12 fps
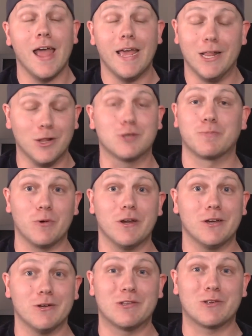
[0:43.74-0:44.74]
it looks pretty
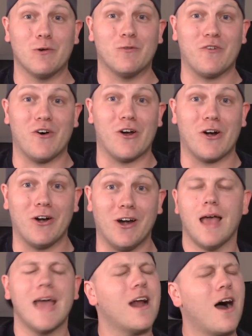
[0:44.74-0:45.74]
good so
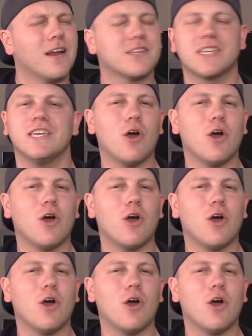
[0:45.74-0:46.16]
far. And honestly,